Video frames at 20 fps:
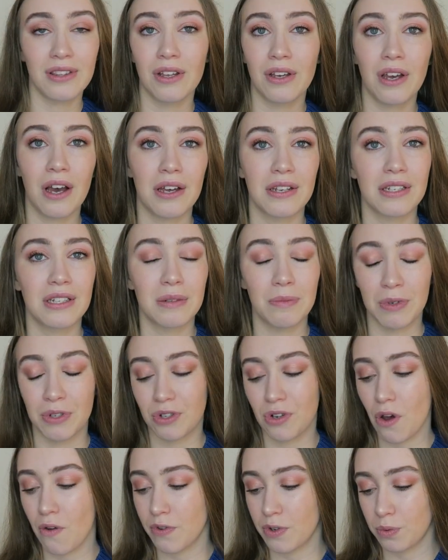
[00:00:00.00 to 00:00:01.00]
The customer
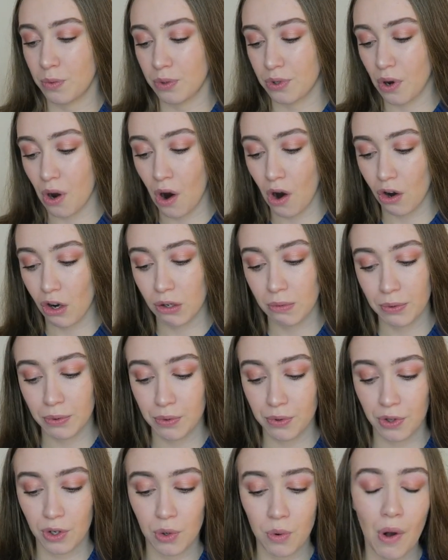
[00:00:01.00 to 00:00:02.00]
service was
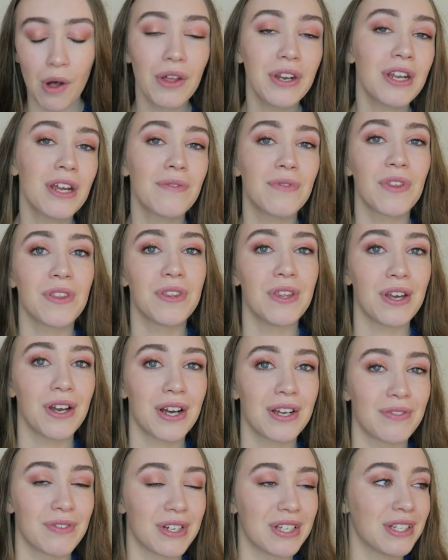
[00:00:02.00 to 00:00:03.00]
horrible. The quality of the thing
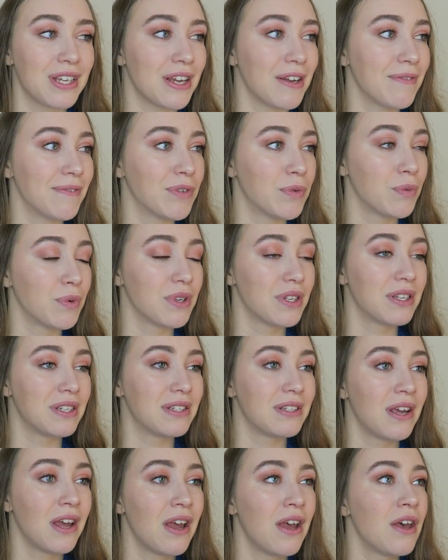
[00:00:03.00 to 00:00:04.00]
I received
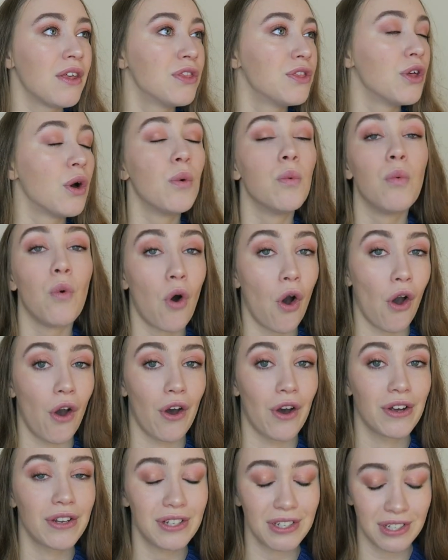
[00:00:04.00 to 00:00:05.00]
was the
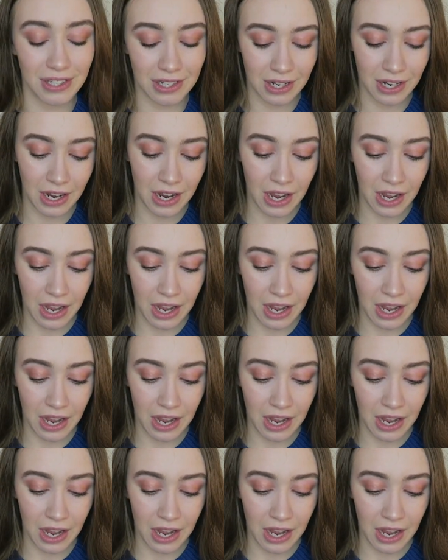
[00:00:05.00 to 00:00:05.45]
worst.